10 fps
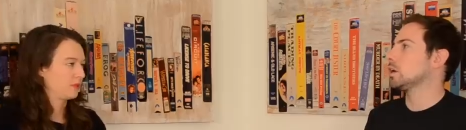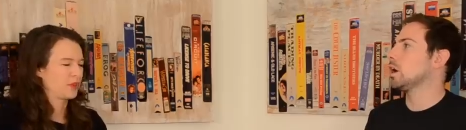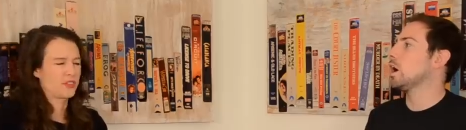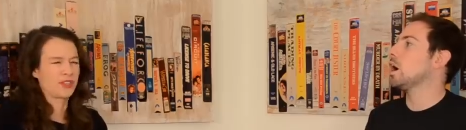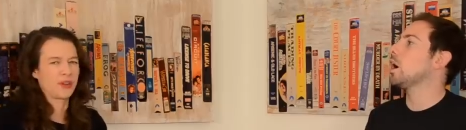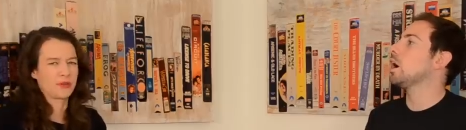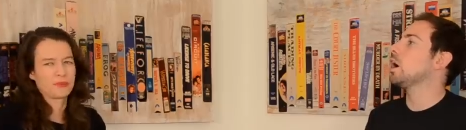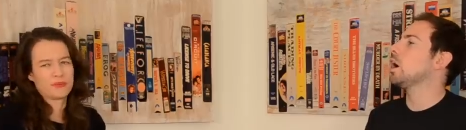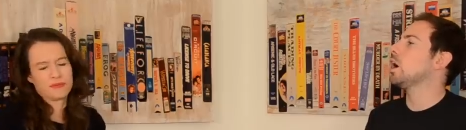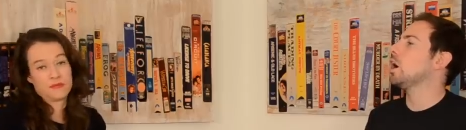Speaker 1: which, you
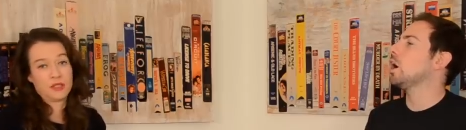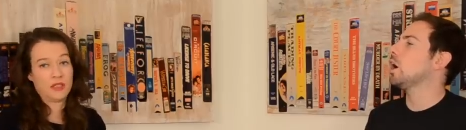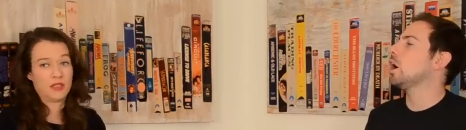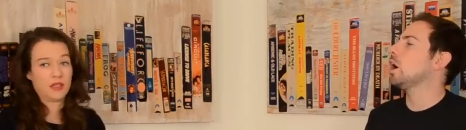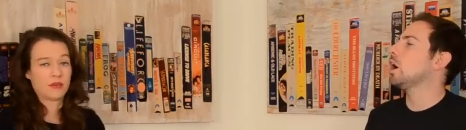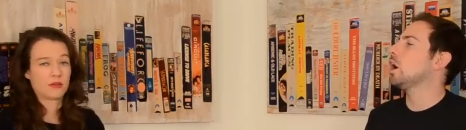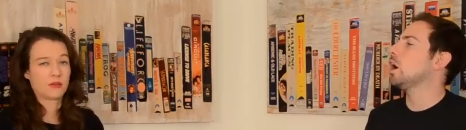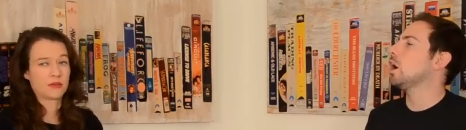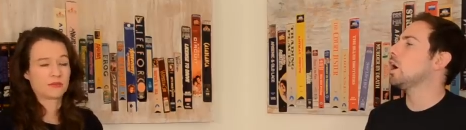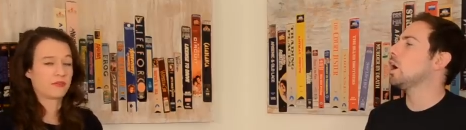know,
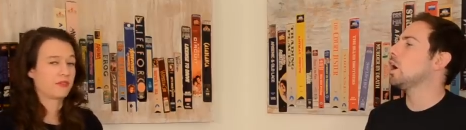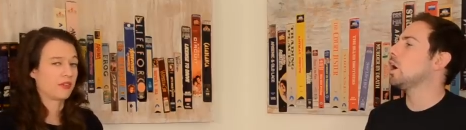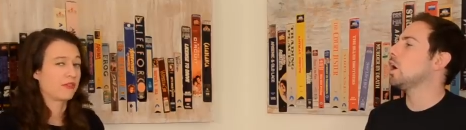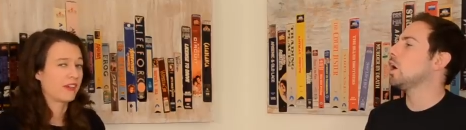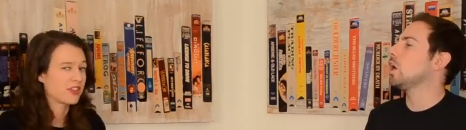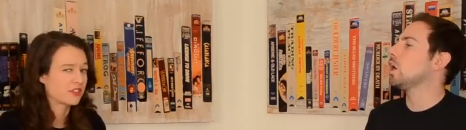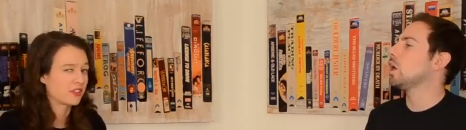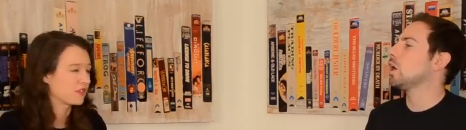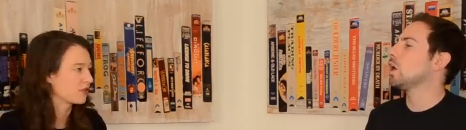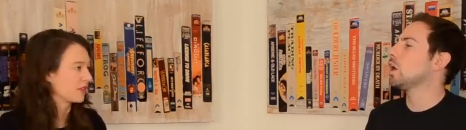what the
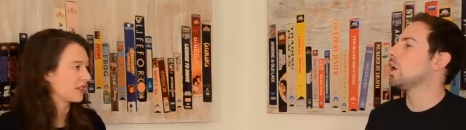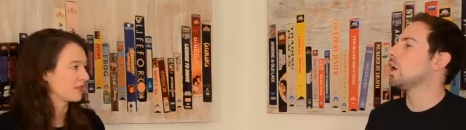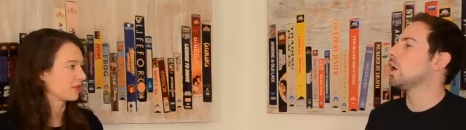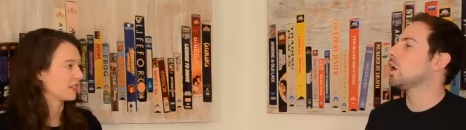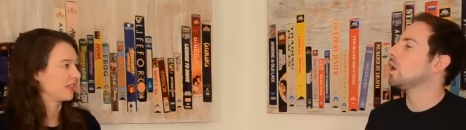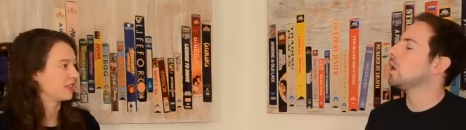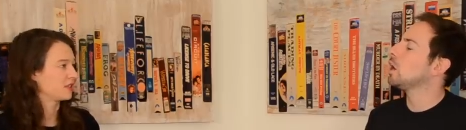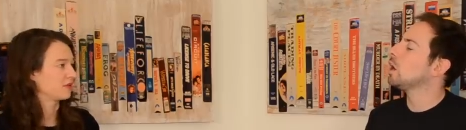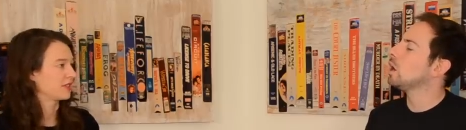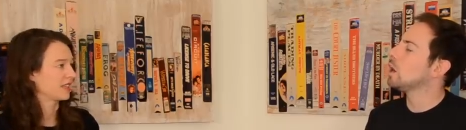fashion industry is really
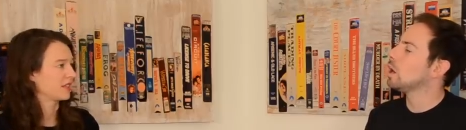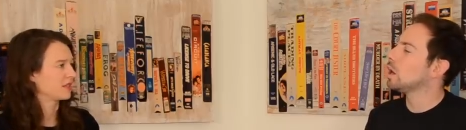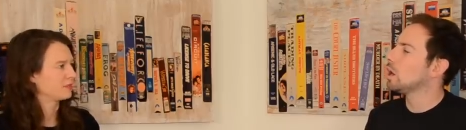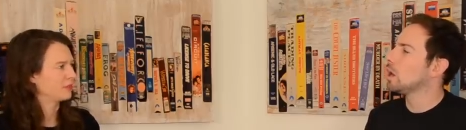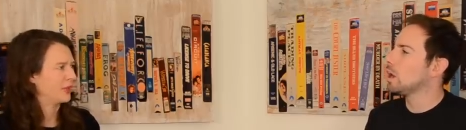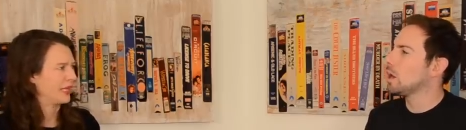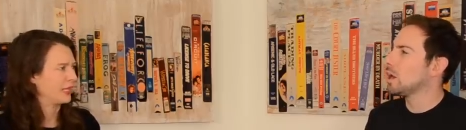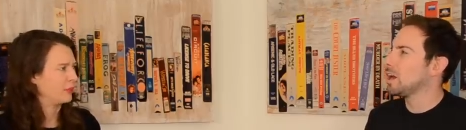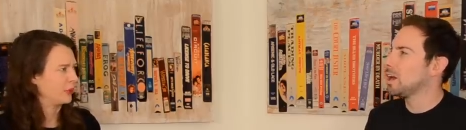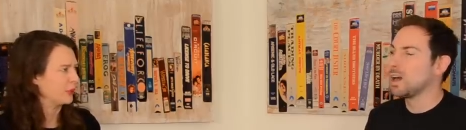into is like
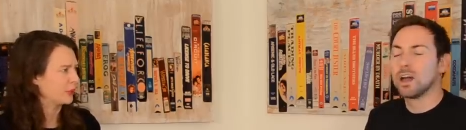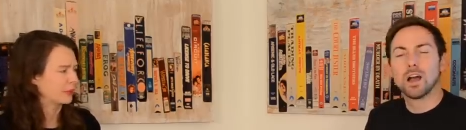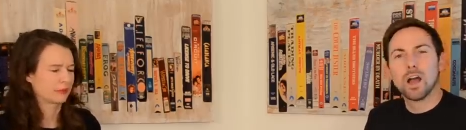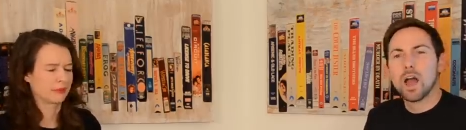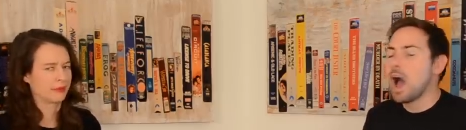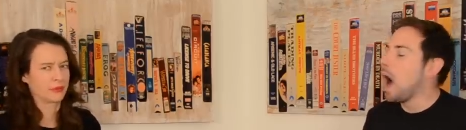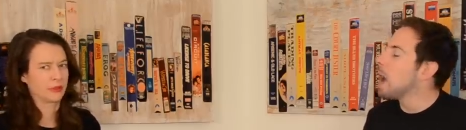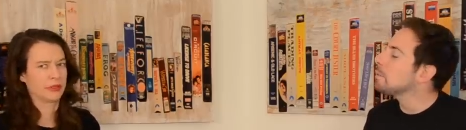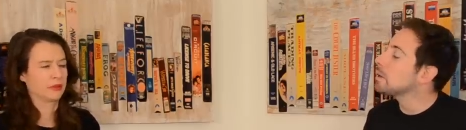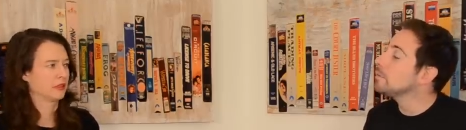Betty Boop. That was
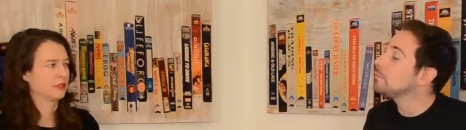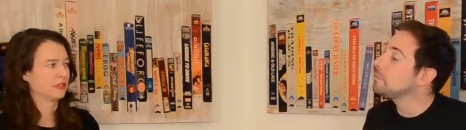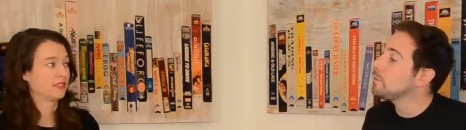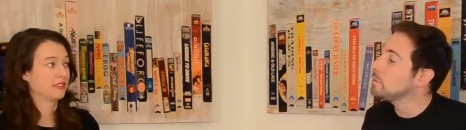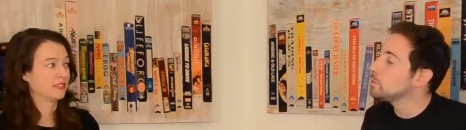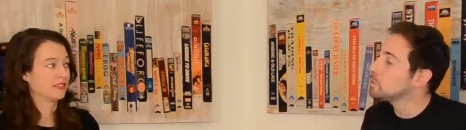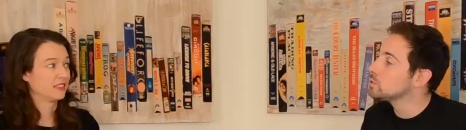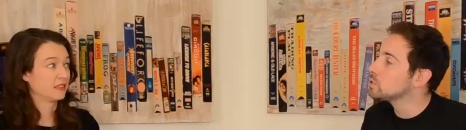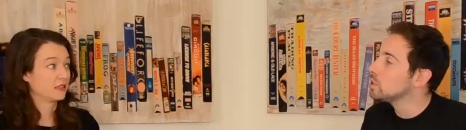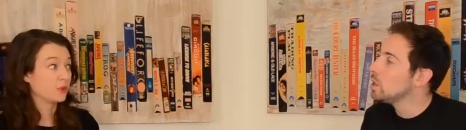I'm
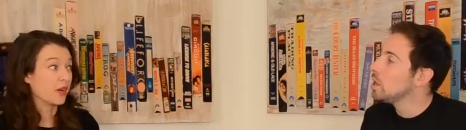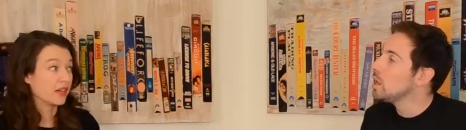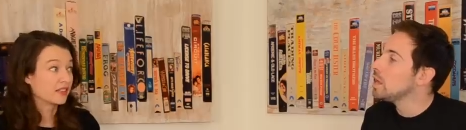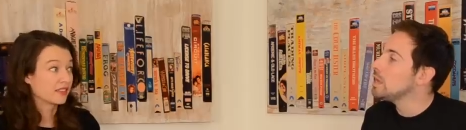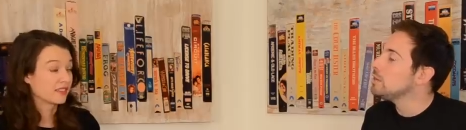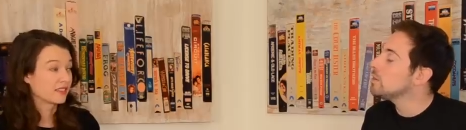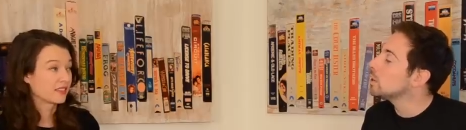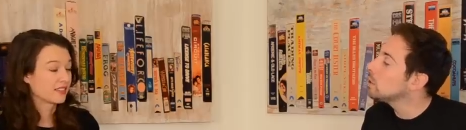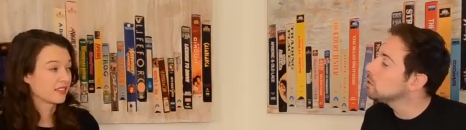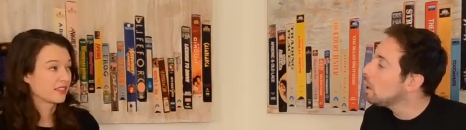
Speaker 2: confused. What? In
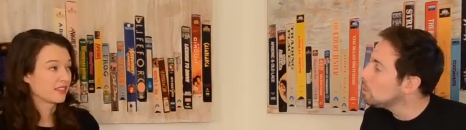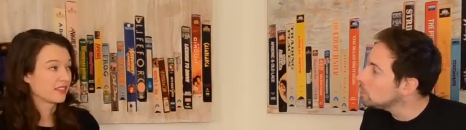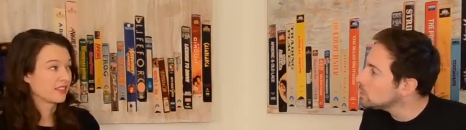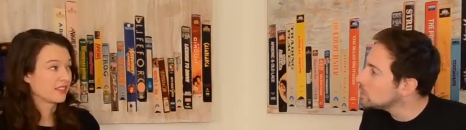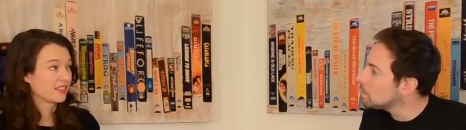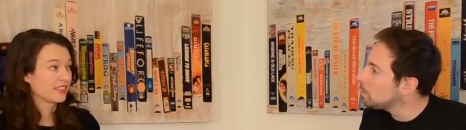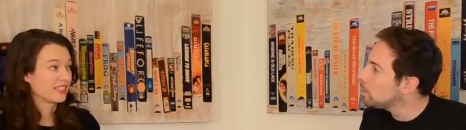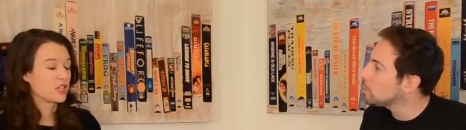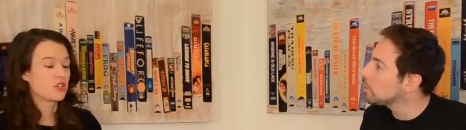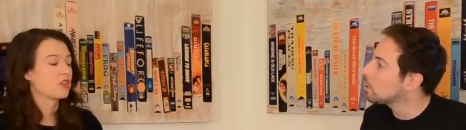the clothes, they
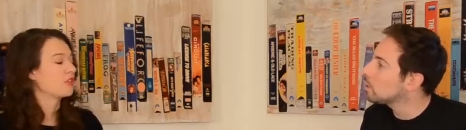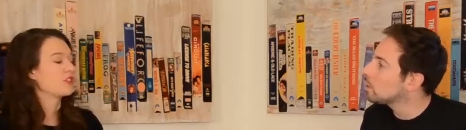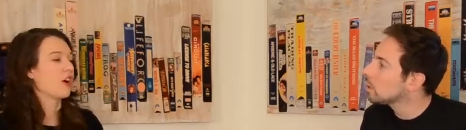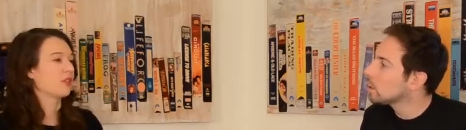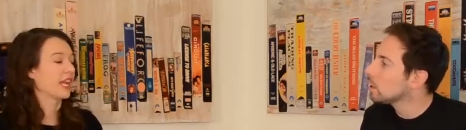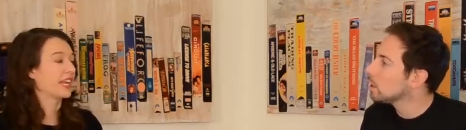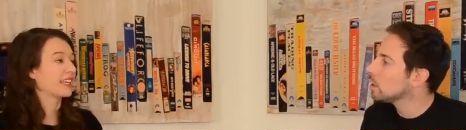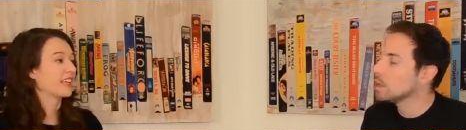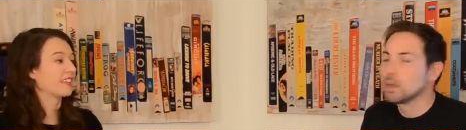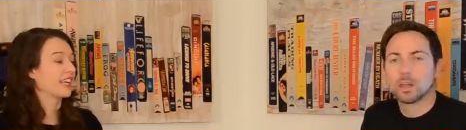put the
Speaker 1: No,
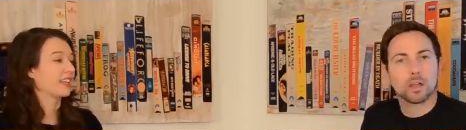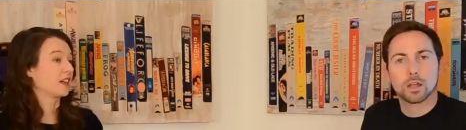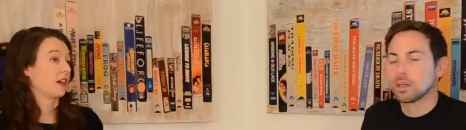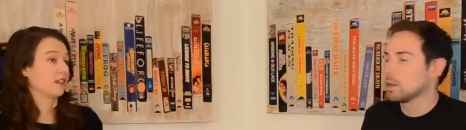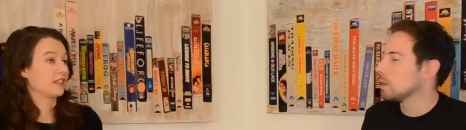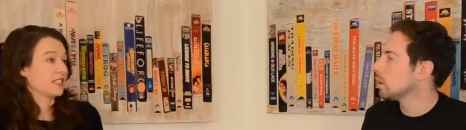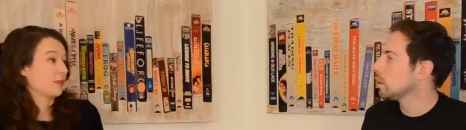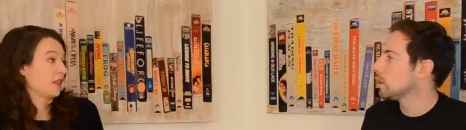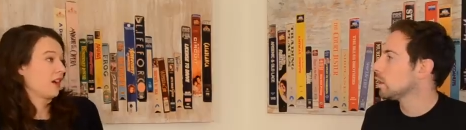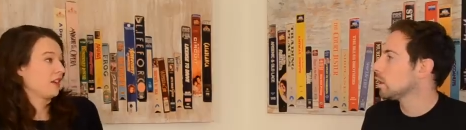like like Alyssa
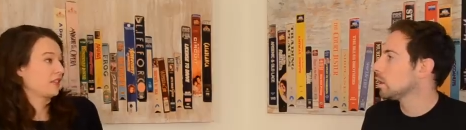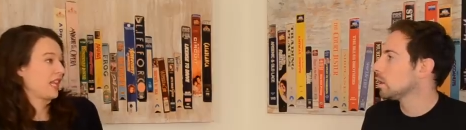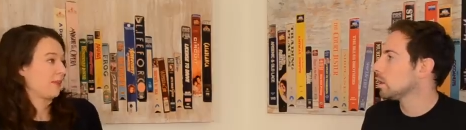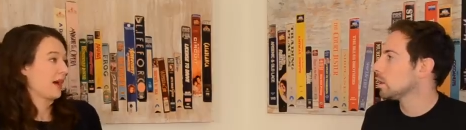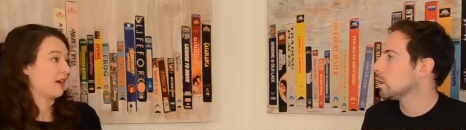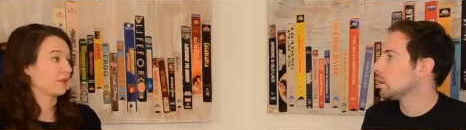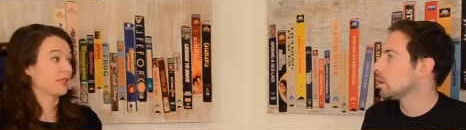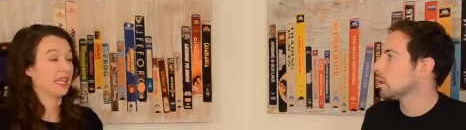Milano came out and was